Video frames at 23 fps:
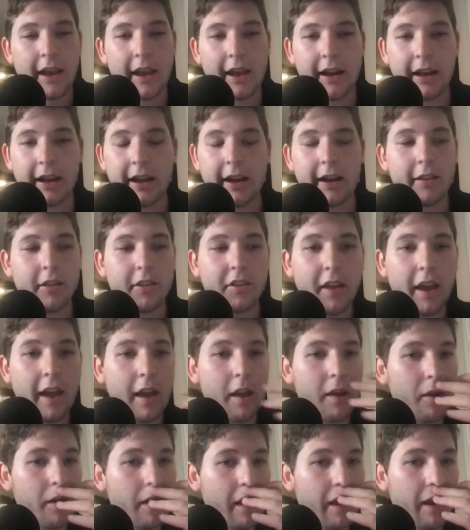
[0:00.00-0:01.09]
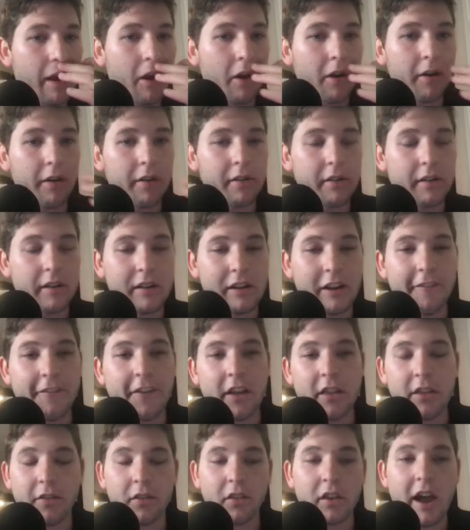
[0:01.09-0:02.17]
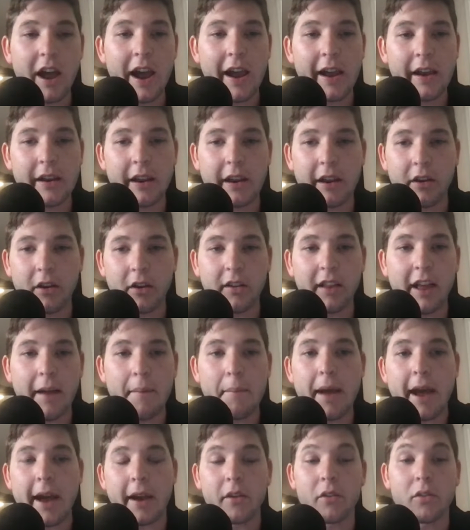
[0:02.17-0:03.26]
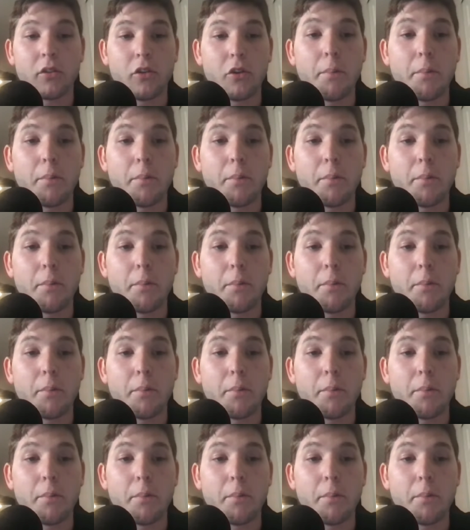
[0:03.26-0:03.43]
And I got to say, our defensive line and our linebackers